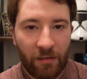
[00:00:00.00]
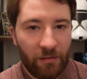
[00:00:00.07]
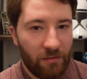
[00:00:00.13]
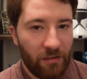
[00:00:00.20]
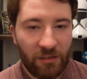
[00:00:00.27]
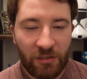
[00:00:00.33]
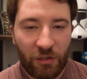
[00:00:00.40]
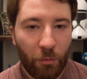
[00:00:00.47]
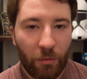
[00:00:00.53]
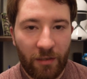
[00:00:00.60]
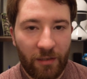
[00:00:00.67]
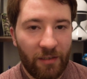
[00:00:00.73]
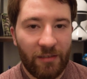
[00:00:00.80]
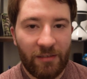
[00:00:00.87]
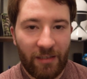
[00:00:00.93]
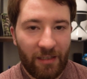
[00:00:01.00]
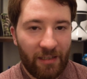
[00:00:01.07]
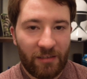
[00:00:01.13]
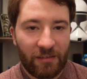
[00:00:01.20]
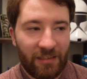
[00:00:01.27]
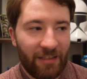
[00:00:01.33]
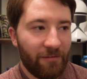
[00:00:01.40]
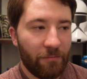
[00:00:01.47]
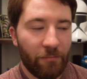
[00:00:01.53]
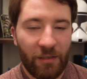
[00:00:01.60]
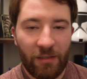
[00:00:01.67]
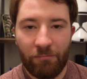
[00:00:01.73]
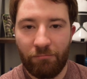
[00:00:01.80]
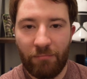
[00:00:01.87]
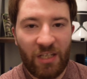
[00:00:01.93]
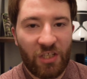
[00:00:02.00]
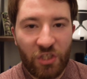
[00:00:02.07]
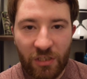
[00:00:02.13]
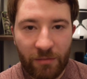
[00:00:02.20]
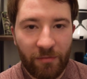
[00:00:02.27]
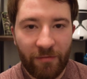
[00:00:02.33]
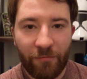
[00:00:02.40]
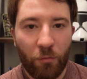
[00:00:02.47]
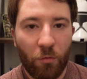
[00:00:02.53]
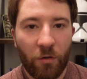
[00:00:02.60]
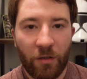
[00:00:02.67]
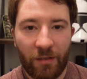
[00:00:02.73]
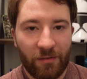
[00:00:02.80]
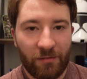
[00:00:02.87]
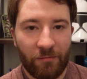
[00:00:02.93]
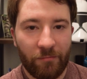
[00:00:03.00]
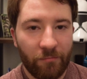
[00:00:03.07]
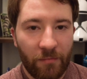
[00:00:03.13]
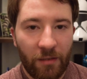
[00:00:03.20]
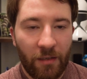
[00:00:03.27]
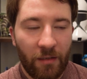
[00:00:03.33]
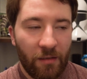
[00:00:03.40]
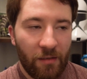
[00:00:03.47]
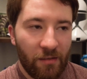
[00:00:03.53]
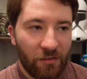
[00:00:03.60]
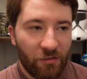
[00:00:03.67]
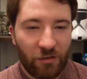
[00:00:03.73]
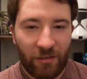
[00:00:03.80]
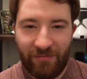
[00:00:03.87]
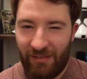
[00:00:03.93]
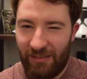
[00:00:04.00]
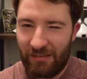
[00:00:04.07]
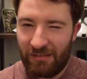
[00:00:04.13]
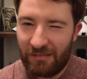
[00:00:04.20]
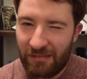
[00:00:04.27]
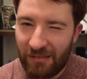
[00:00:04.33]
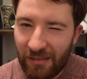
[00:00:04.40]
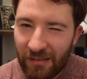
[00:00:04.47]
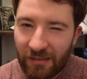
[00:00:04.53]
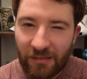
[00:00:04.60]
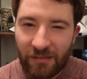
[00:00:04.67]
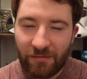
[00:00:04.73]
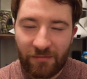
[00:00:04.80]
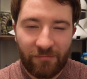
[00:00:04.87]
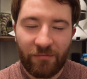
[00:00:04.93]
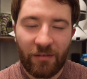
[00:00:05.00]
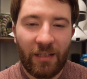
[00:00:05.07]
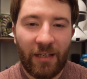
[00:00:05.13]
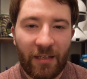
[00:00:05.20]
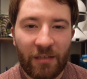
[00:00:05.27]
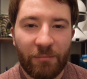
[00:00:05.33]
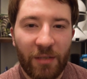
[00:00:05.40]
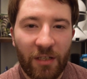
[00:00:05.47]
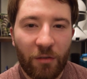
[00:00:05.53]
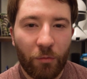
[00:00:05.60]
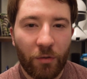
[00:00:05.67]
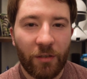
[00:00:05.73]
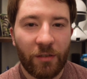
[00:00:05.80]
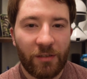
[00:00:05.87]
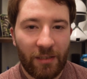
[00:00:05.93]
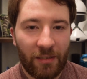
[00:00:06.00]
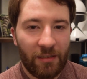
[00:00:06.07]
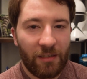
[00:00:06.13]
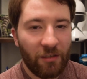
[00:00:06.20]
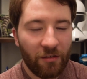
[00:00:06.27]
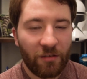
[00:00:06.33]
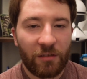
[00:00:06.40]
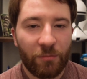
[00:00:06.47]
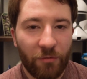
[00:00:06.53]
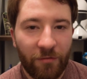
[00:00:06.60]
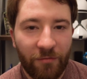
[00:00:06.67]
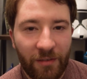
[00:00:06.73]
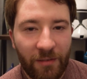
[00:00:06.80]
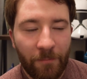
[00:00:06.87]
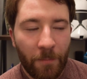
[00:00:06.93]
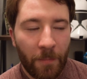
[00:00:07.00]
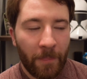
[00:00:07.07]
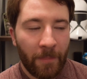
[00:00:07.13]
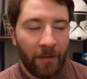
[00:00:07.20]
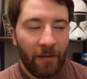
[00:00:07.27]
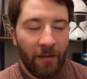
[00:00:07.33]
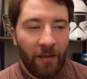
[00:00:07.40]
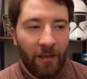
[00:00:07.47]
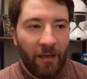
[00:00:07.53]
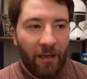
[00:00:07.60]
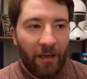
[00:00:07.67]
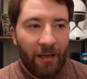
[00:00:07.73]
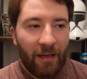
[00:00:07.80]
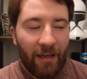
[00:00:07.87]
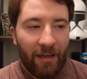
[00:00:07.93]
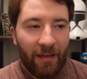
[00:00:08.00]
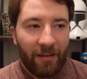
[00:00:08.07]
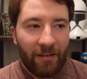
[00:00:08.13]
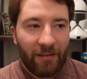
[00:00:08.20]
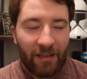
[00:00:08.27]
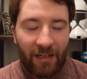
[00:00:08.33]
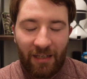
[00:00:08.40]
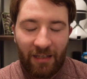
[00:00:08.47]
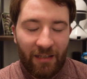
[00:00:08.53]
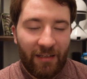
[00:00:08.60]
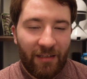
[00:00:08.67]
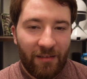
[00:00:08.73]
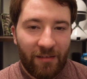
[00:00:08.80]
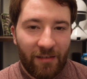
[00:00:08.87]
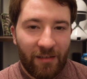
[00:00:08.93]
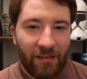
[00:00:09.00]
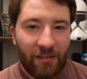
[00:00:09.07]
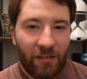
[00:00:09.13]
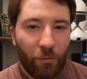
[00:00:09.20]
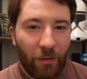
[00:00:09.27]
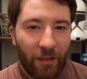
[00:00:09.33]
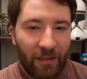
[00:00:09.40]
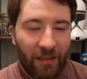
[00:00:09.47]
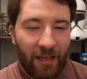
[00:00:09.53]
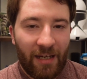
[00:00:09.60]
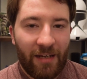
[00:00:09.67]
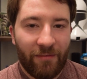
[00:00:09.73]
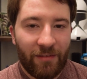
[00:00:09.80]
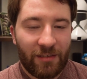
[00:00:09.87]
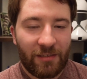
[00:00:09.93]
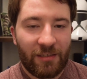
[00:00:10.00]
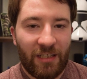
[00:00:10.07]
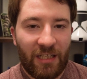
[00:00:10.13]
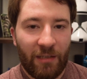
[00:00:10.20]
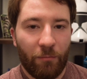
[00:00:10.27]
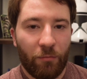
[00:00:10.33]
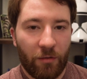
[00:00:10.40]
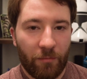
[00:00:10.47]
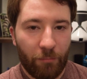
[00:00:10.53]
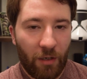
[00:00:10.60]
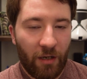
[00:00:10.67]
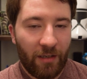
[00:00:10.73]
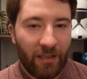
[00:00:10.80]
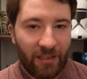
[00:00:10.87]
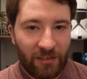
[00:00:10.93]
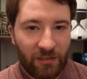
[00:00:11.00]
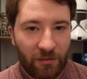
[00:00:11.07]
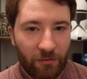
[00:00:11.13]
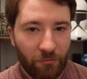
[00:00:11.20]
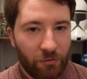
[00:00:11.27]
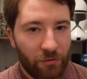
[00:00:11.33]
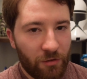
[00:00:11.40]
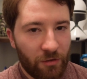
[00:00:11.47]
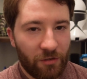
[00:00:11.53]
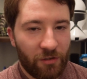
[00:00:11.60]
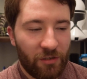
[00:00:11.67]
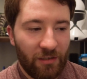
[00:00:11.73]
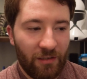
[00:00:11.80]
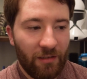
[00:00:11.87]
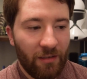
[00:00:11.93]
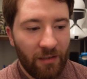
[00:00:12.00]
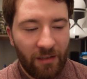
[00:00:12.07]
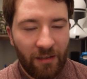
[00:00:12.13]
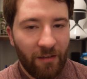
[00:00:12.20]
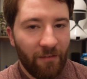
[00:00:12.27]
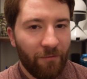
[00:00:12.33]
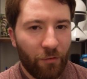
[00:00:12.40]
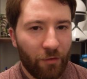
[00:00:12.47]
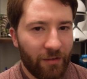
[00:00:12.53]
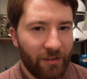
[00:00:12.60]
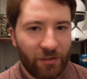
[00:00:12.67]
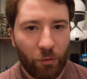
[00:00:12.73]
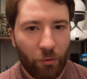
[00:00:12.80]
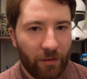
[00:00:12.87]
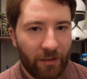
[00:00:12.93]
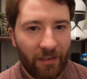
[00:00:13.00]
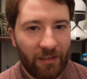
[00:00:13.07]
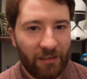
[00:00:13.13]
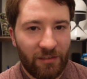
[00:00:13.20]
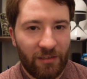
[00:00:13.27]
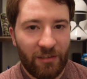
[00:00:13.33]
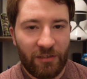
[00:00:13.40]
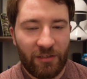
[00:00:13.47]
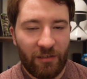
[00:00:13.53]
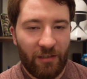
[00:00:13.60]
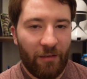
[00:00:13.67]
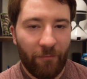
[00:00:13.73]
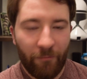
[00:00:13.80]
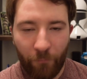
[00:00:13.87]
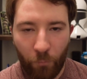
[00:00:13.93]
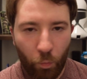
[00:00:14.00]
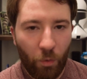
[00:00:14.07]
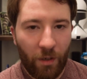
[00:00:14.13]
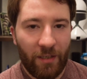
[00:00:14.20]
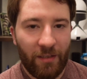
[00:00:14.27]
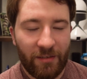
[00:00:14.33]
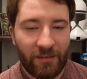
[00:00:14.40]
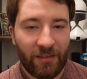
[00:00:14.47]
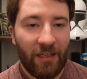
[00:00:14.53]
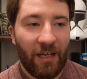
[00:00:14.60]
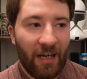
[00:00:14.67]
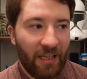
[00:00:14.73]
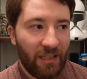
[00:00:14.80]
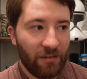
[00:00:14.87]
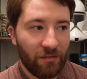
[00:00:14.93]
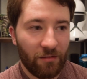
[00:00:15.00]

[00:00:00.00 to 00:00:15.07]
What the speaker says: doesn't know what it is. It's never been mentioned before. It doesn't sort of exist, for lack of better words, until this movie. And I like the way they have it set up where Bond has to go searching for this organization and what is it. I